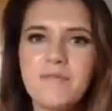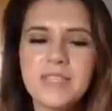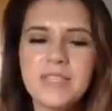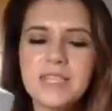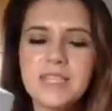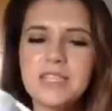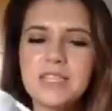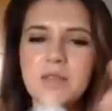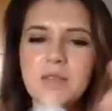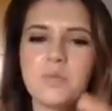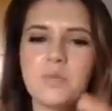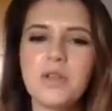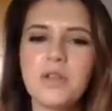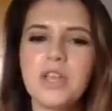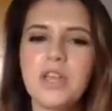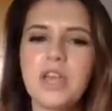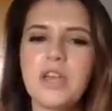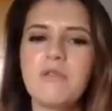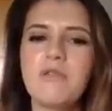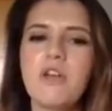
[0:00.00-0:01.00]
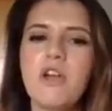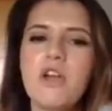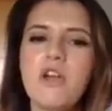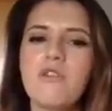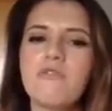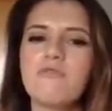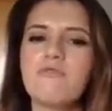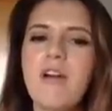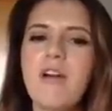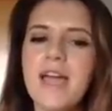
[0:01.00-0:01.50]
This is someone who
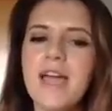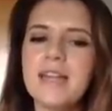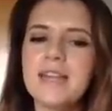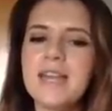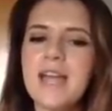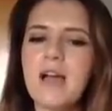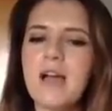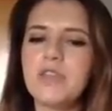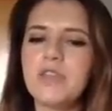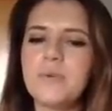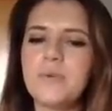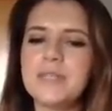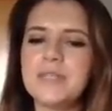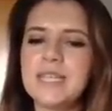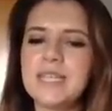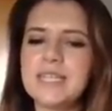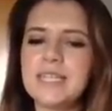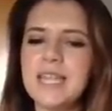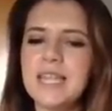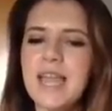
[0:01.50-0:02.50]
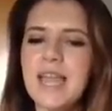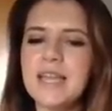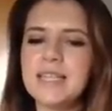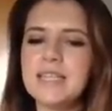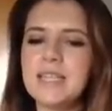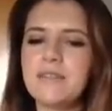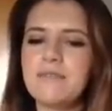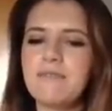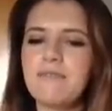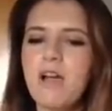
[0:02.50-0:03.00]
right now you are
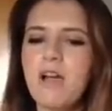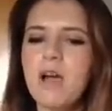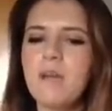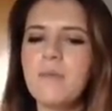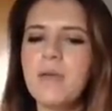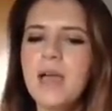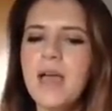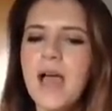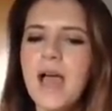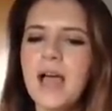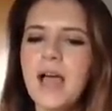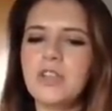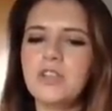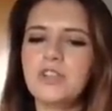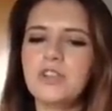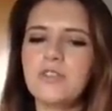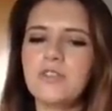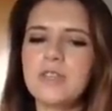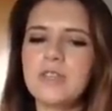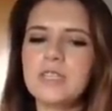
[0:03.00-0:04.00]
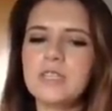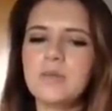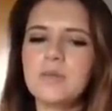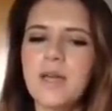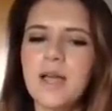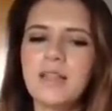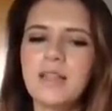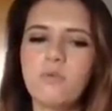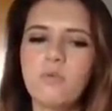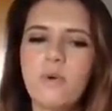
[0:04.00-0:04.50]
disconnected from and you're in some
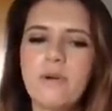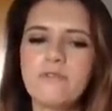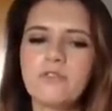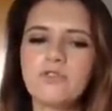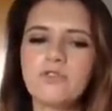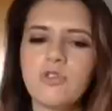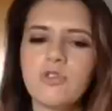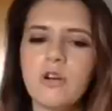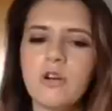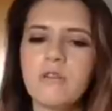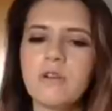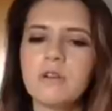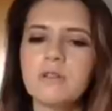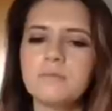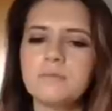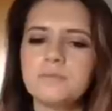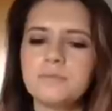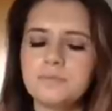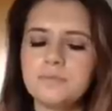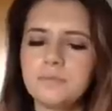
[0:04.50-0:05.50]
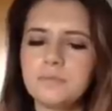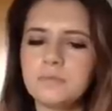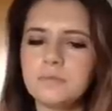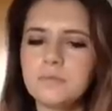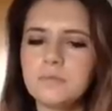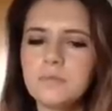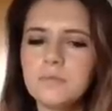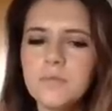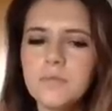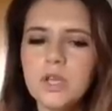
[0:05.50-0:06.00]
kind of withdrawal.
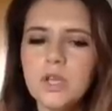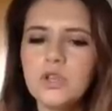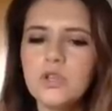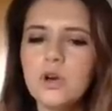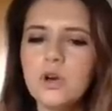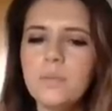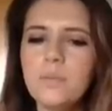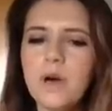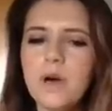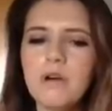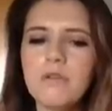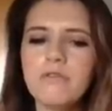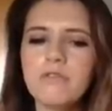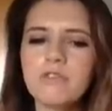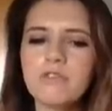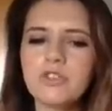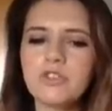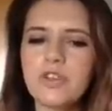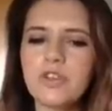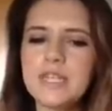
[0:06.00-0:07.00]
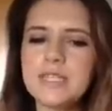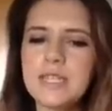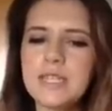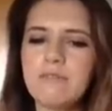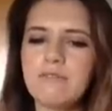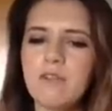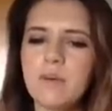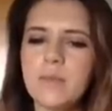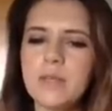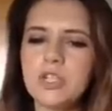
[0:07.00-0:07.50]
You're both
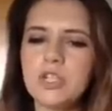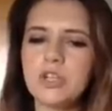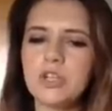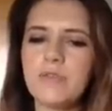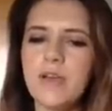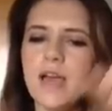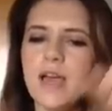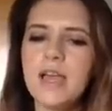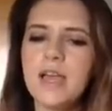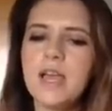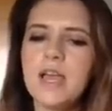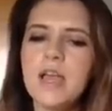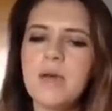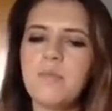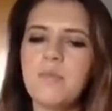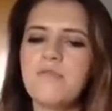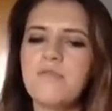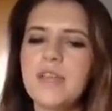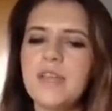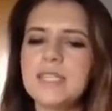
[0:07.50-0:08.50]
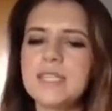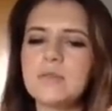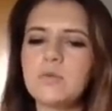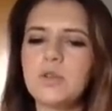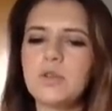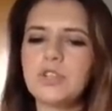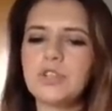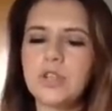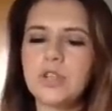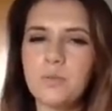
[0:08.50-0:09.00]
retreating from each other, but this is
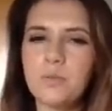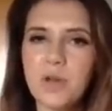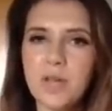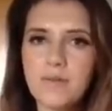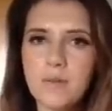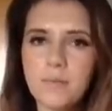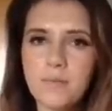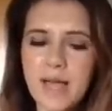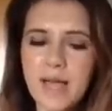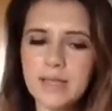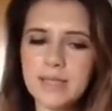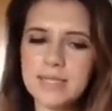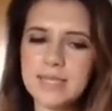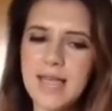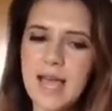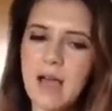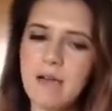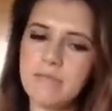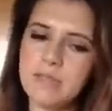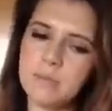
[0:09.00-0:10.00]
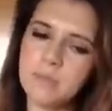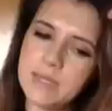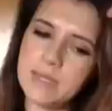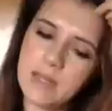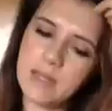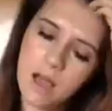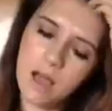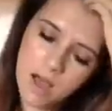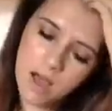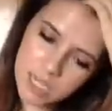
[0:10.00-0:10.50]
what's going to bring the balance out. There's been
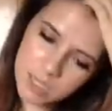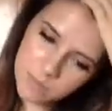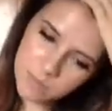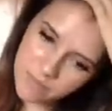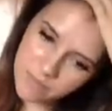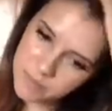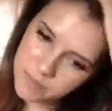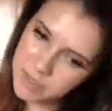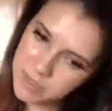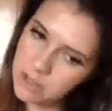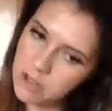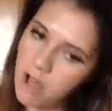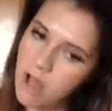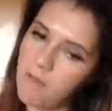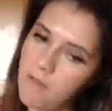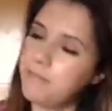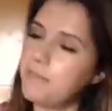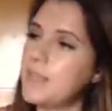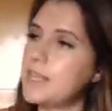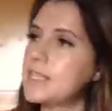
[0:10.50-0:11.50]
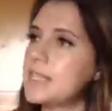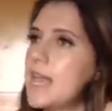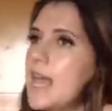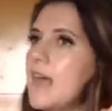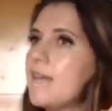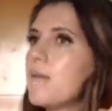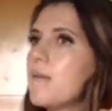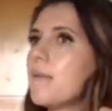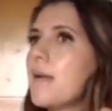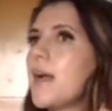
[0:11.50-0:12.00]
an argument, there's been a conflict
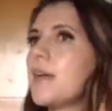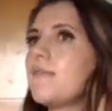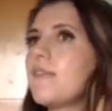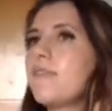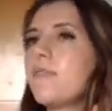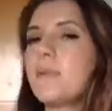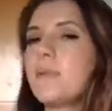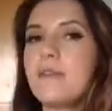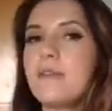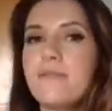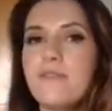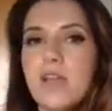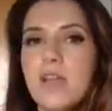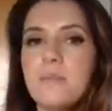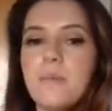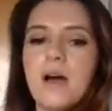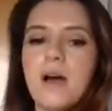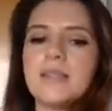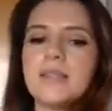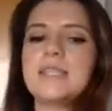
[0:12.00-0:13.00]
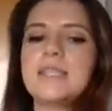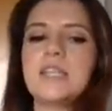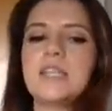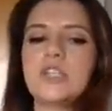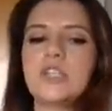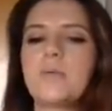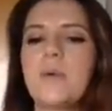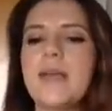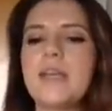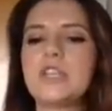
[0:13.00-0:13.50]
here. There might have even been a third party
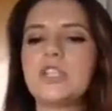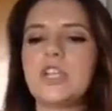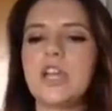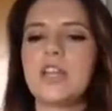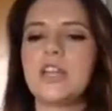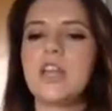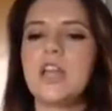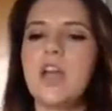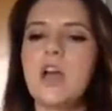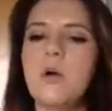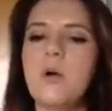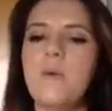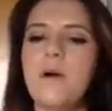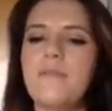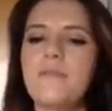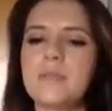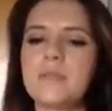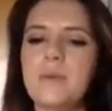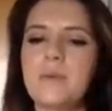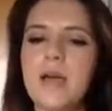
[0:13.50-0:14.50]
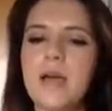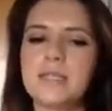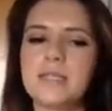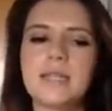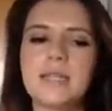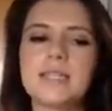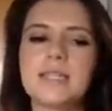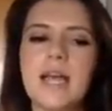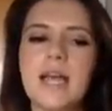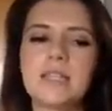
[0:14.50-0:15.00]
situation where this
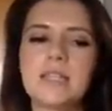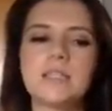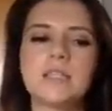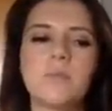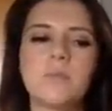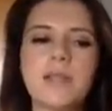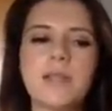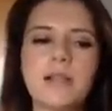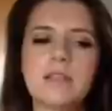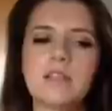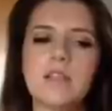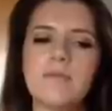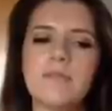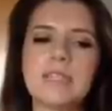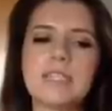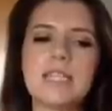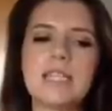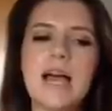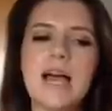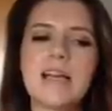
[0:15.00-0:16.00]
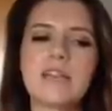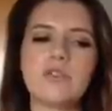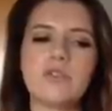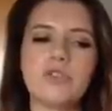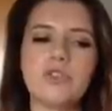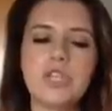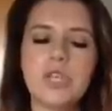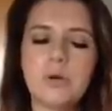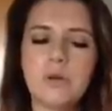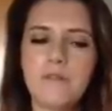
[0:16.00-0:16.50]
person has had someone else on the side
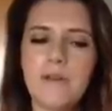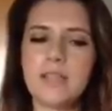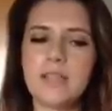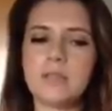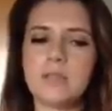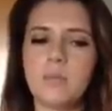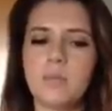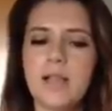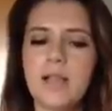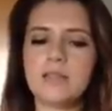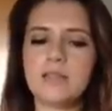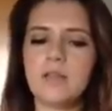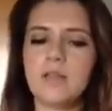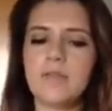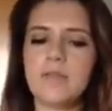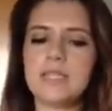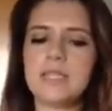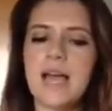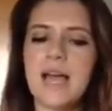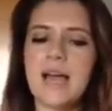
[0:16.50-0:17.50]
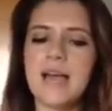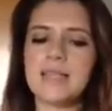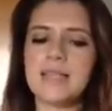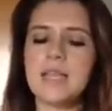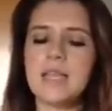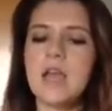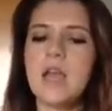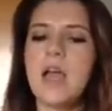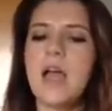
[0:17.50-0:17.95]
or you have had someone else on the side.